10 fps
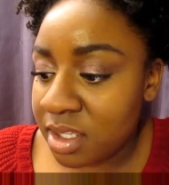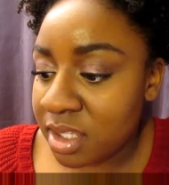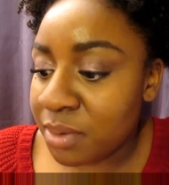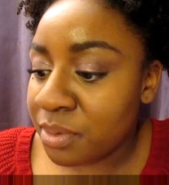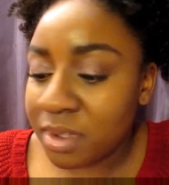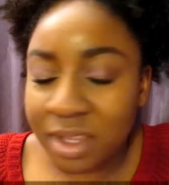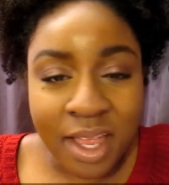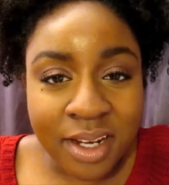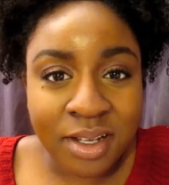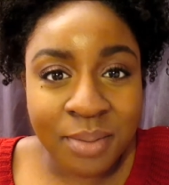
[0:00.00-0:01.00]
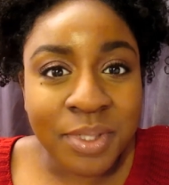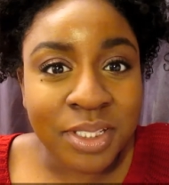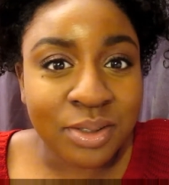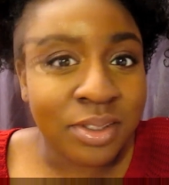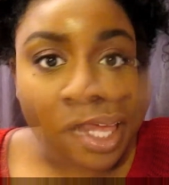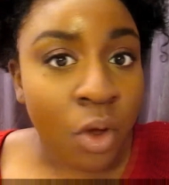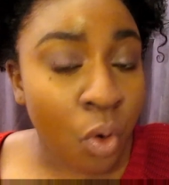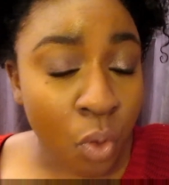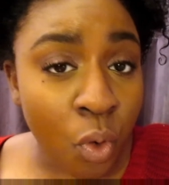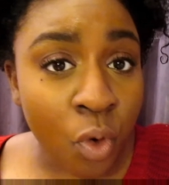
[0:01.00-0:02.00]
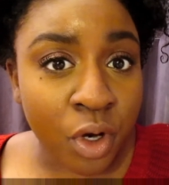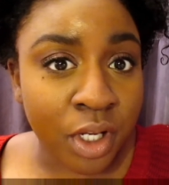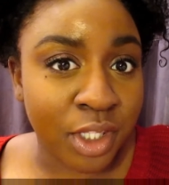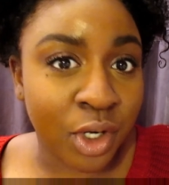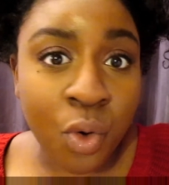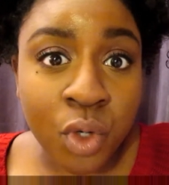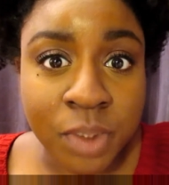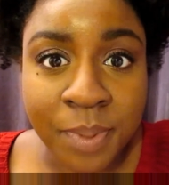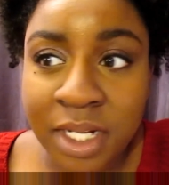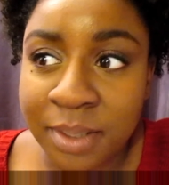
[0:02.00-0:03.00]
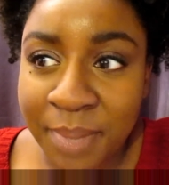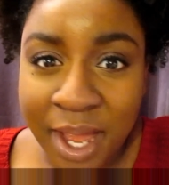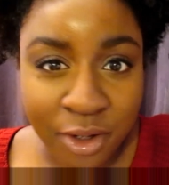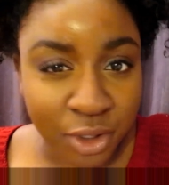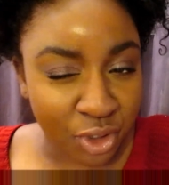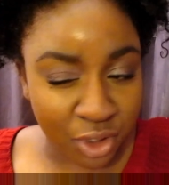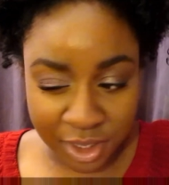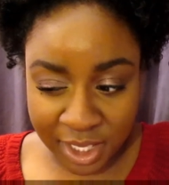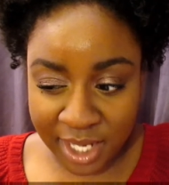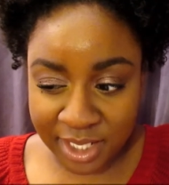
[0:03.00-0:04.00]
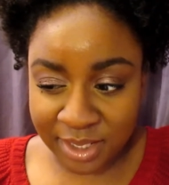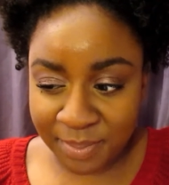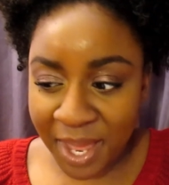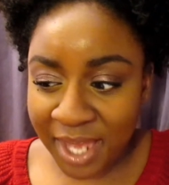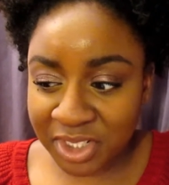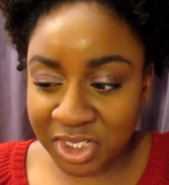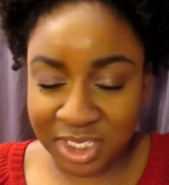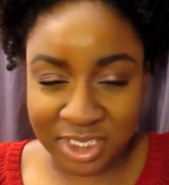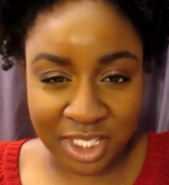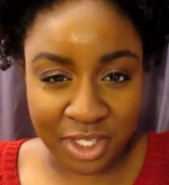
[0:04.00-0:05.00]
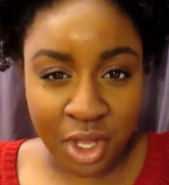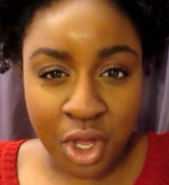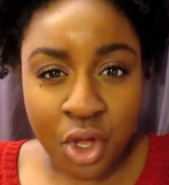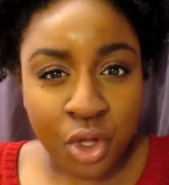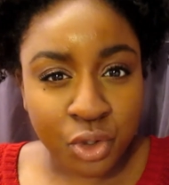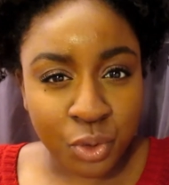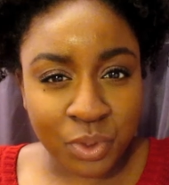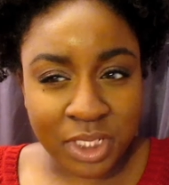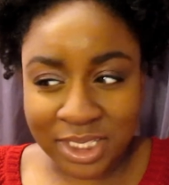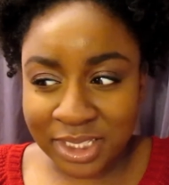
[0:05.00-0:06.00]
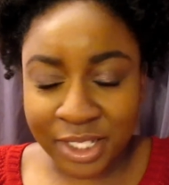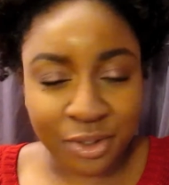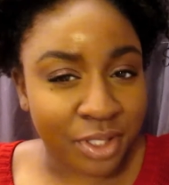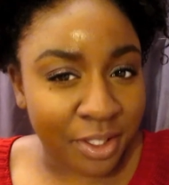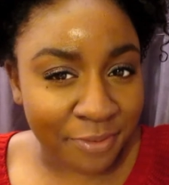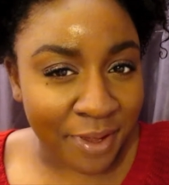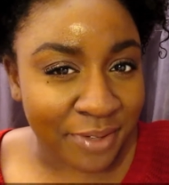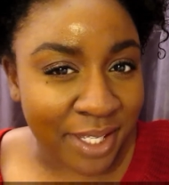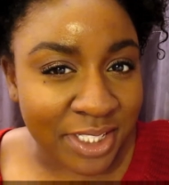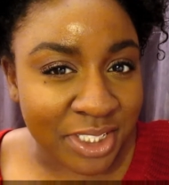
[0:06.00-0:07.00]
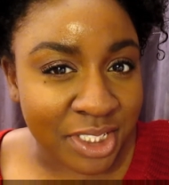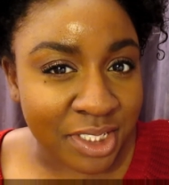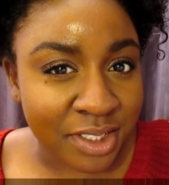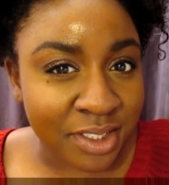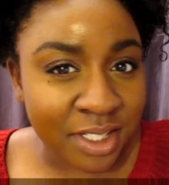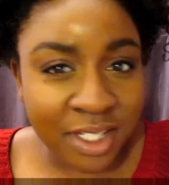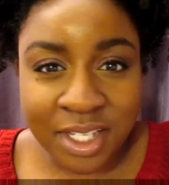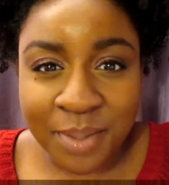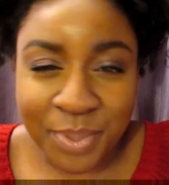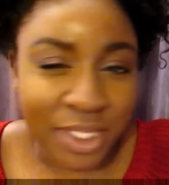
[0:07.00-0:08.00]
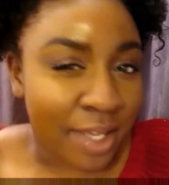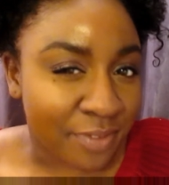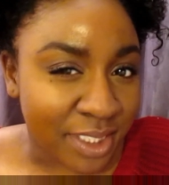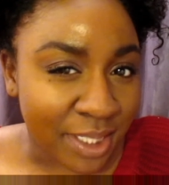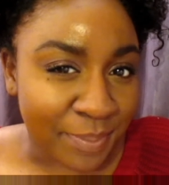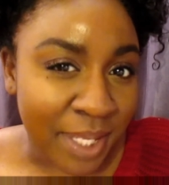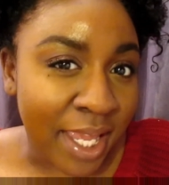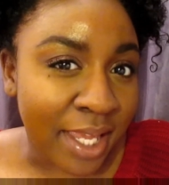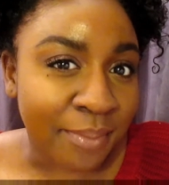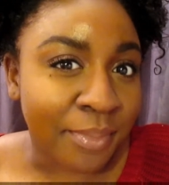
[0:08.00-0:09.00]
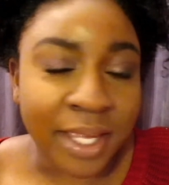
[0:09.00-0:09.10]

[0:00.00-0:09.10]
A lot of companies do that. Or the corresponding powder, you're looking at it in the packaging and it's like 2 shades lighter than the foundation, but they have the same name.